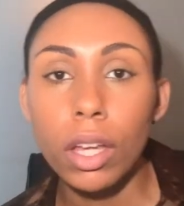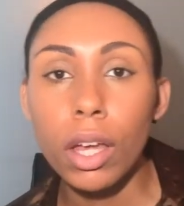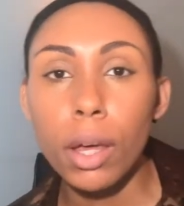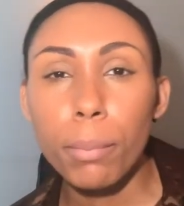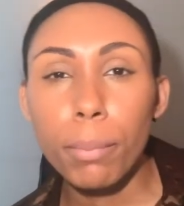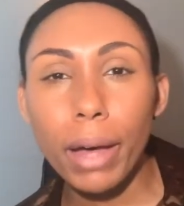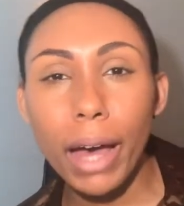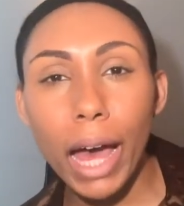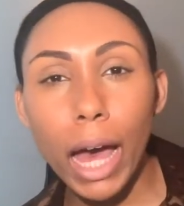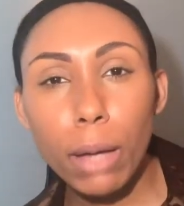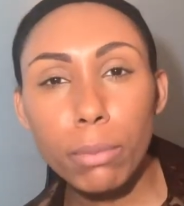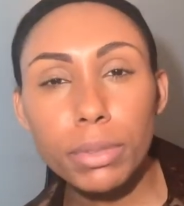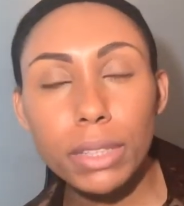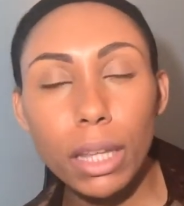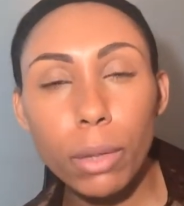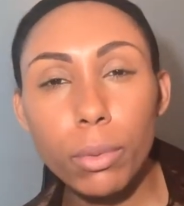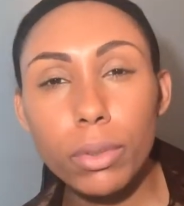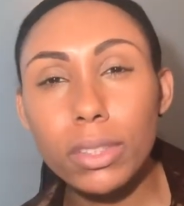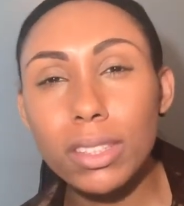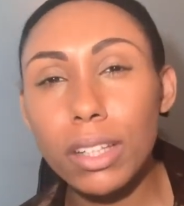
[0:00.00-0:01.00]
Perhaps
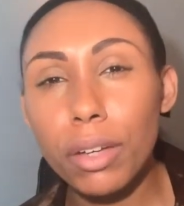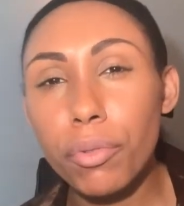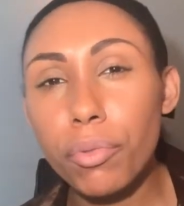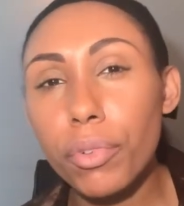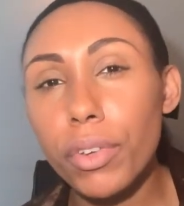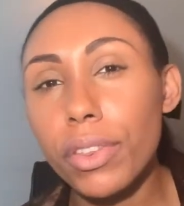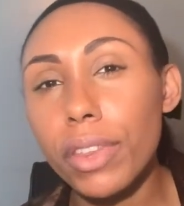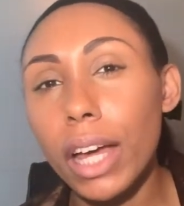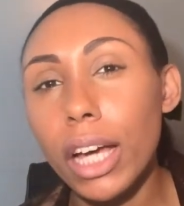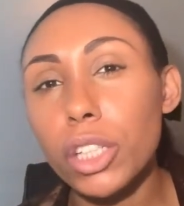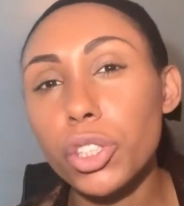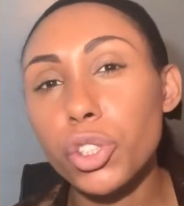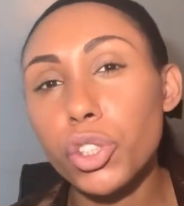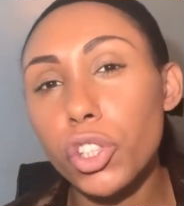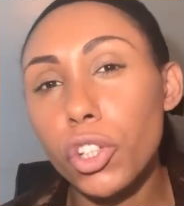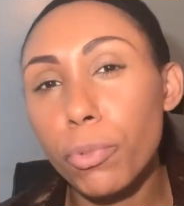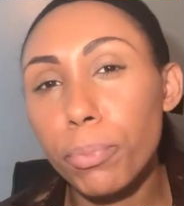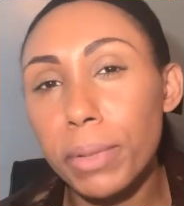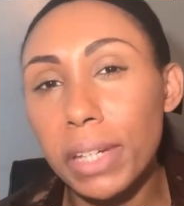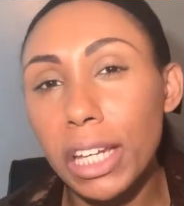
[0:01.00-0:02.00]
there was something that should
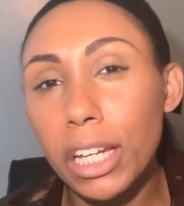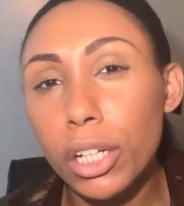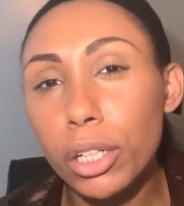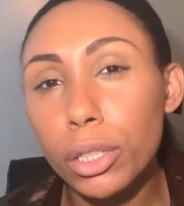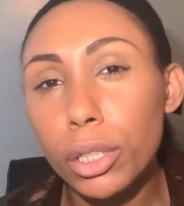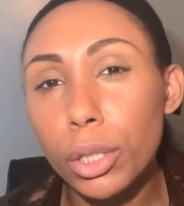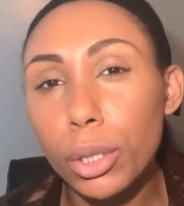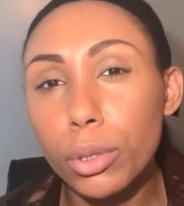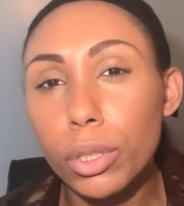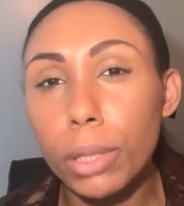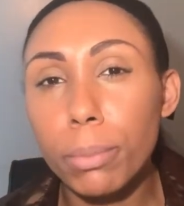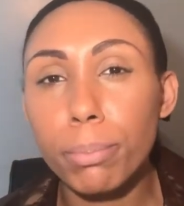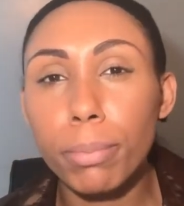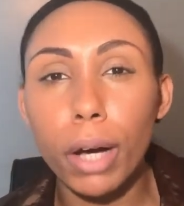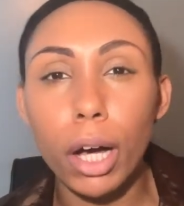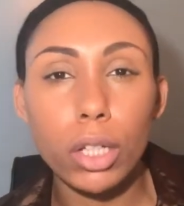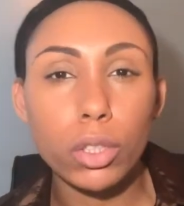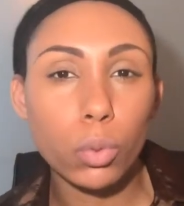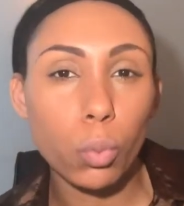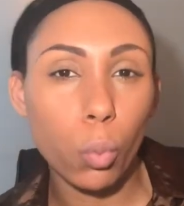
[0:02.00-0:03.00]
have been included
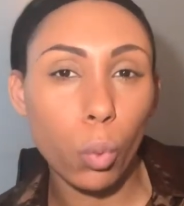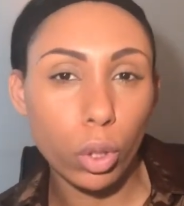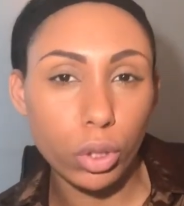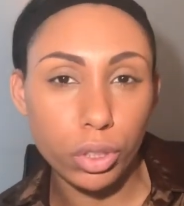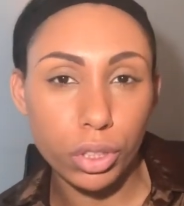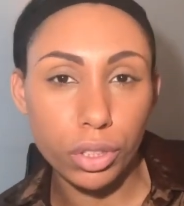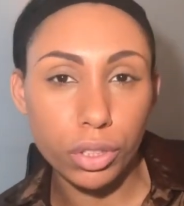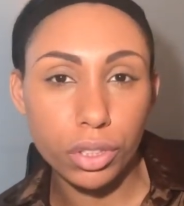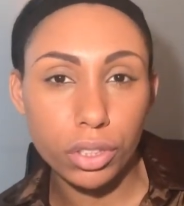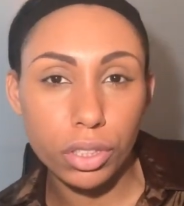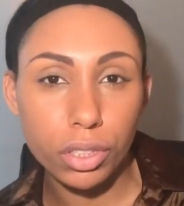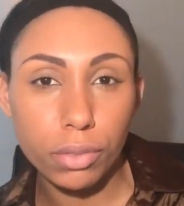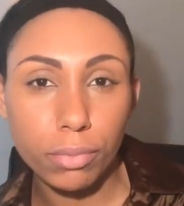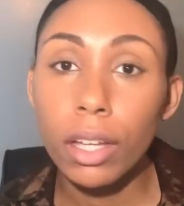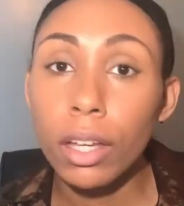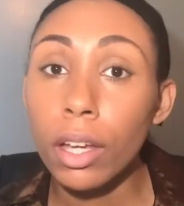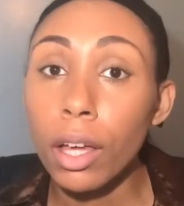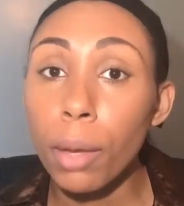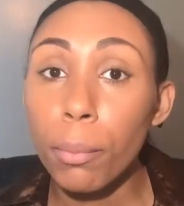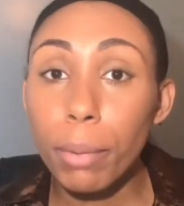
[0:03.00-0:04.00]
but wasn't.
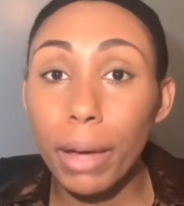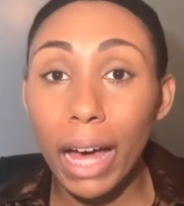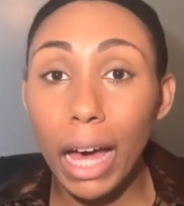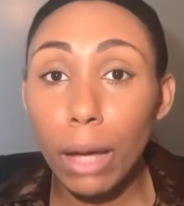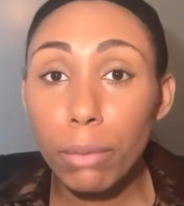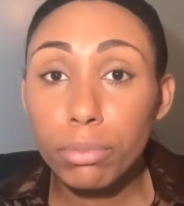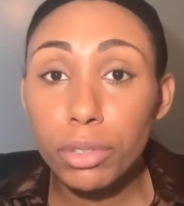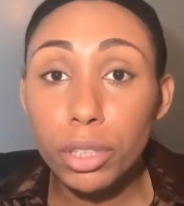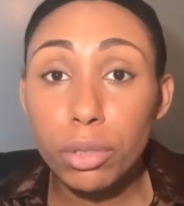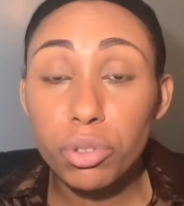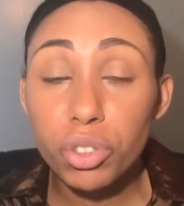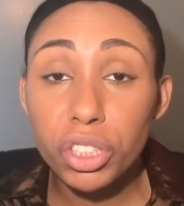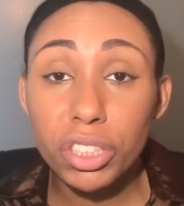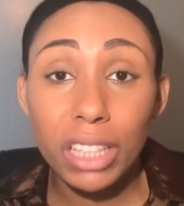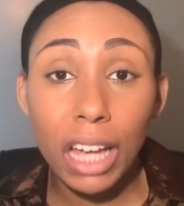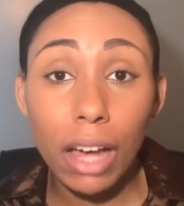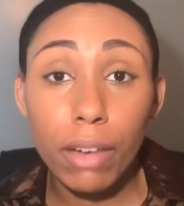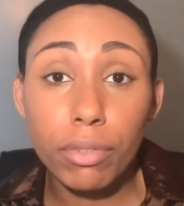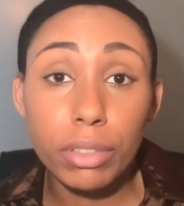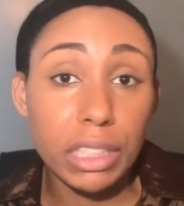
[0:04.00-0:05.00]
Perhaps you just
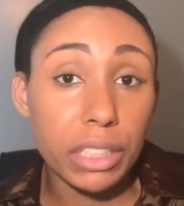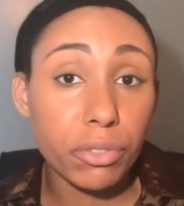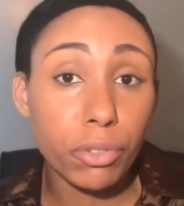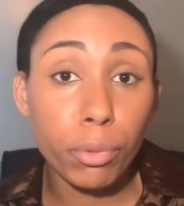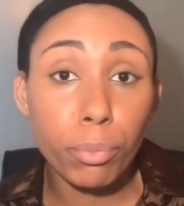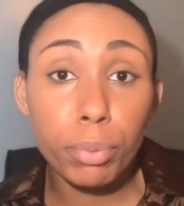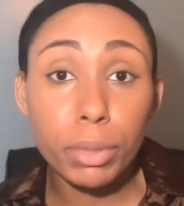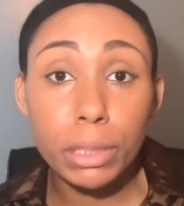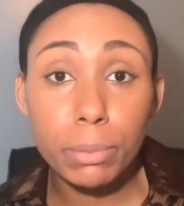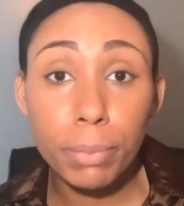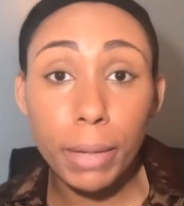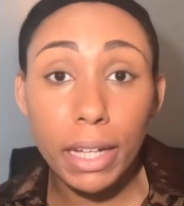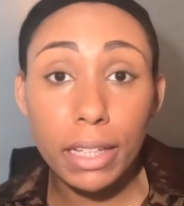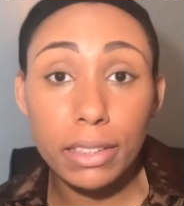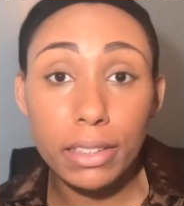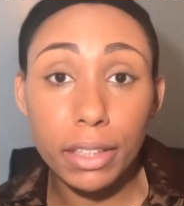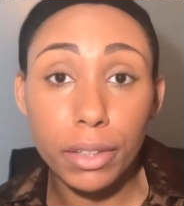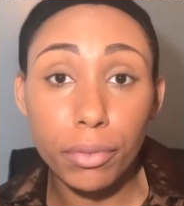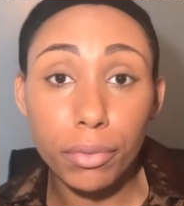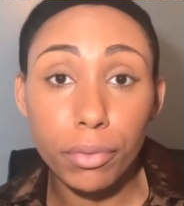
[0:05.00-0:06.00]
have a different
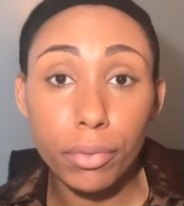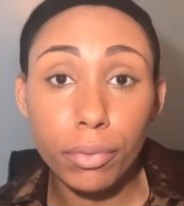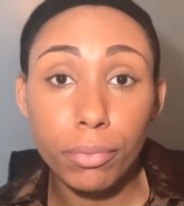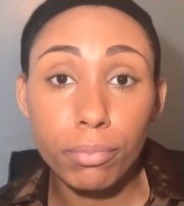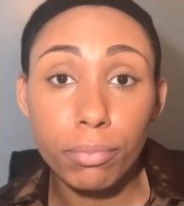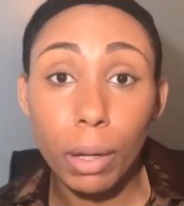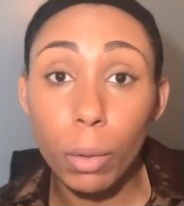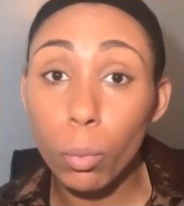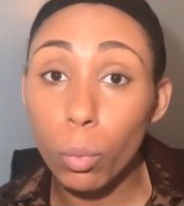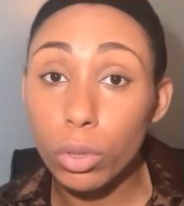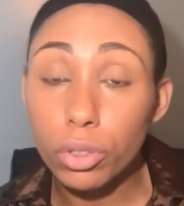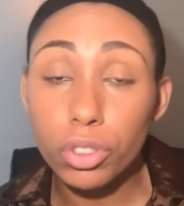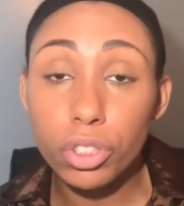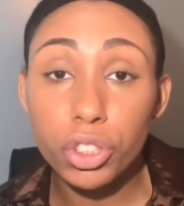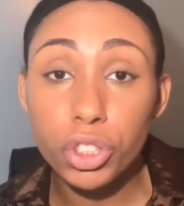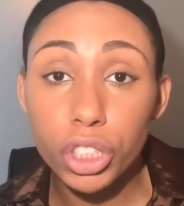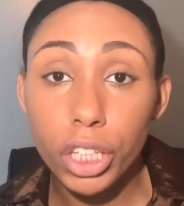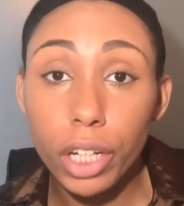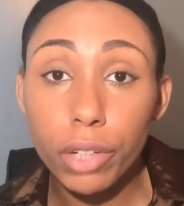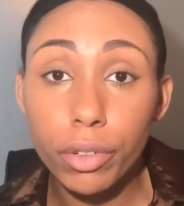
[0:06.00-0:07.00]
perspective and want to
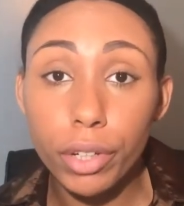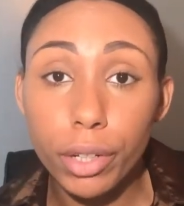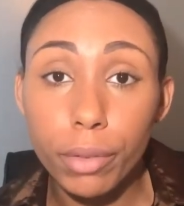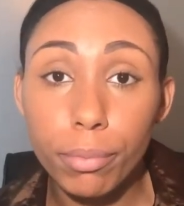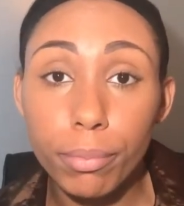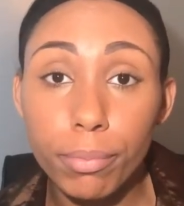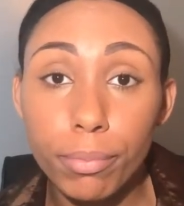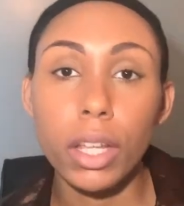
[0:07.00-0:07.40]
share it.